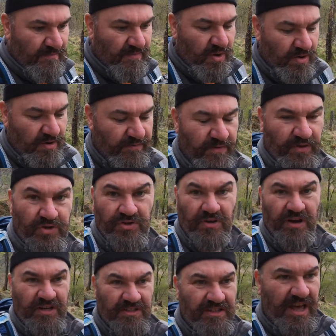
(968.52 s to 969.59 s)
Beautiful
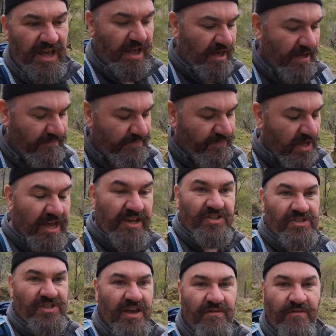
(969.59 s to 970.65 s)
trees they are.
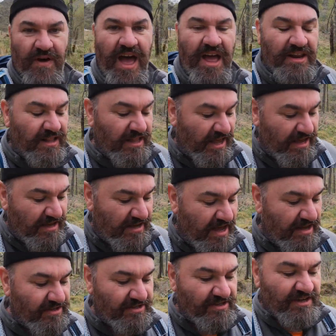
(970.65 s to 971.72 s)
Yes, finally,
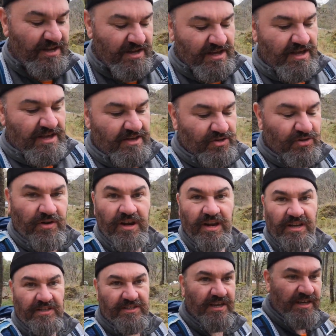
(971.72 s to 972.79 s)
yes,
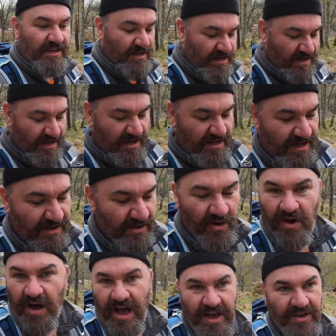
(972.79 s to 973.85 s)
trees.
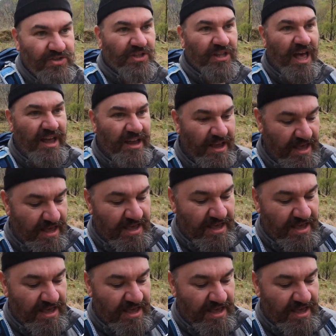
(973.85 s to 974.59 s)
No harsh light.